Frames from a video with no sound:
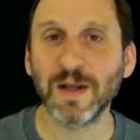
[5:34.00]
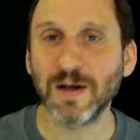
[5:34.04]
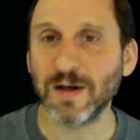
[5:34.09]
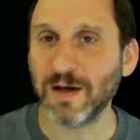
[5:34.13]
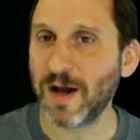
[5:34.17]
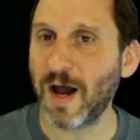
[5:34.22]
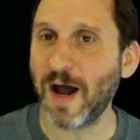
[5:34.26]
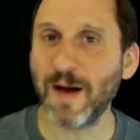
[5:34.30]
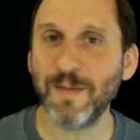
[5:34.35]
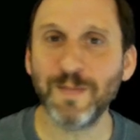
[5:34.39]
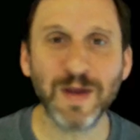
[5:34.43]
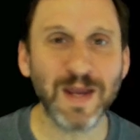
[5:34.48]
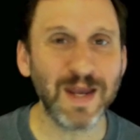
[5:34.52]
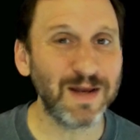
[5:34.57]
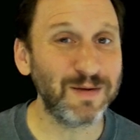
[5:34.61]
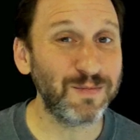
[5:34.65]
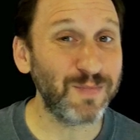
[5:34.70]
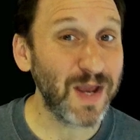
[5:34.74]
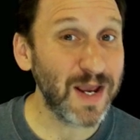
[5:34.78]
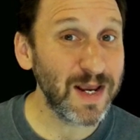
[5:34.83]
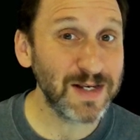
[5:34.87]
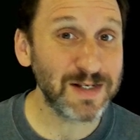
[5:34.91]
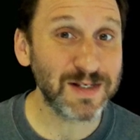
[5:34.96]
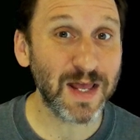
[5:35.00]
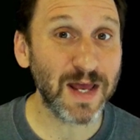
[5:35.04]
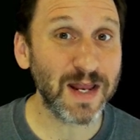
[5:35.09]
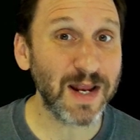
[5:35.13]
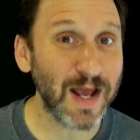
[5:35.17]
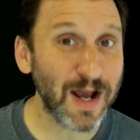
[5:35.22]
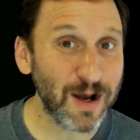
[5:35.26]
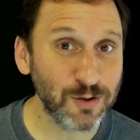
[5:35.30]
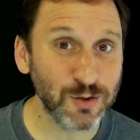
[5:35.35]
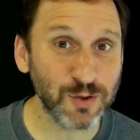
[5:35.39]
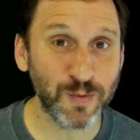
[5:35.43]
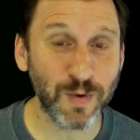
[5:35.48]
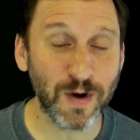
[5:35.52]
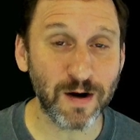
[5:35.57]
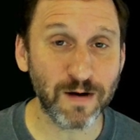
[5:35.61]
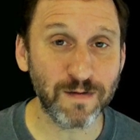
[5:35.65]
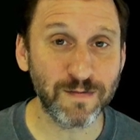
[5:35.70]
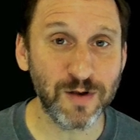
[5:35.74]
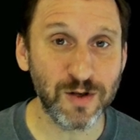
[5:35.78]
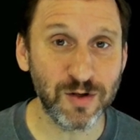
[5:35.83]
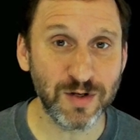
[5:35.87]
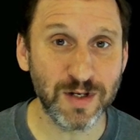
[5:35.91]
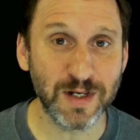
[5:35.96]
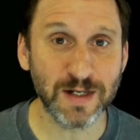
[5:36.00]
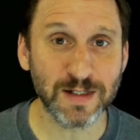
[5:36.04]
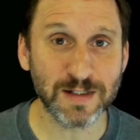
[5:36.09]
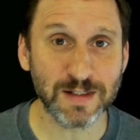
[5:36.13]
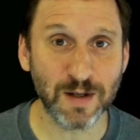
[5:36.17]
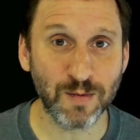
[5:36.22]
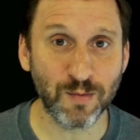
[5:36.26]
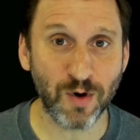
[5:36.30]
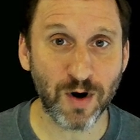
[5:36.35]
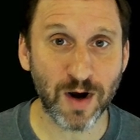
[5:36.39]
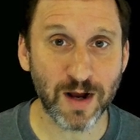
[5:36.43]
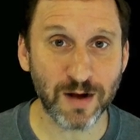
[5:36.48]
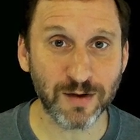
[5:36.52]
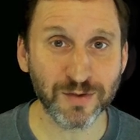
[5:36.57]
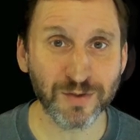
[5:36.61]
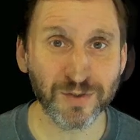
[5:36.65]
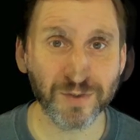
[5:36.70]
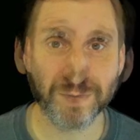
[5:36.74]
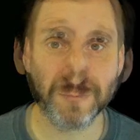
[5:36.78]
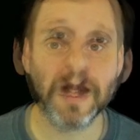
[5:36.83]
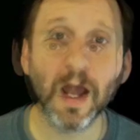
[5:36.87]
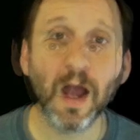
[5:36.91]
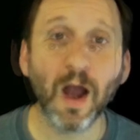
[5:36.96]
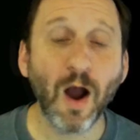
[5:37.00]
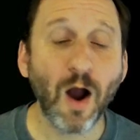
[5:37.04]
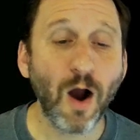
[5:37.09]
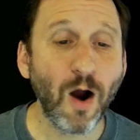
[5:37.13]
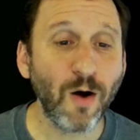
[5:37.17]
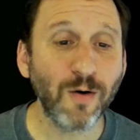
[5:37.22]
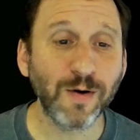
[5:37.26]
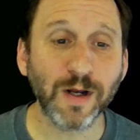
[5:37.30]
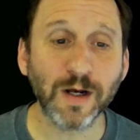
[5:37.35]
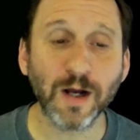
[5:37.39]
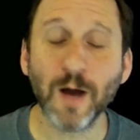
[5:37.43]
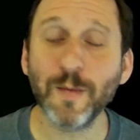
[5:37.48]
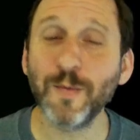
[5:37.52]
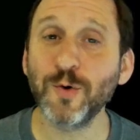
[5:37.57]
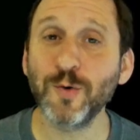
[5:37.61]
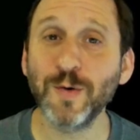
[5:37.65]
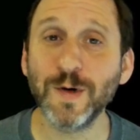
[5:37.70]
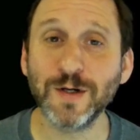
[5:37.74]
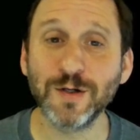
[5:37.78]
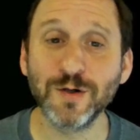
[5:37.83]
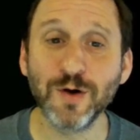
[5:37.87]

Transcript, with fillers: copy and paste that elsewhere if you need it somewhere else. Oh, and a couple quick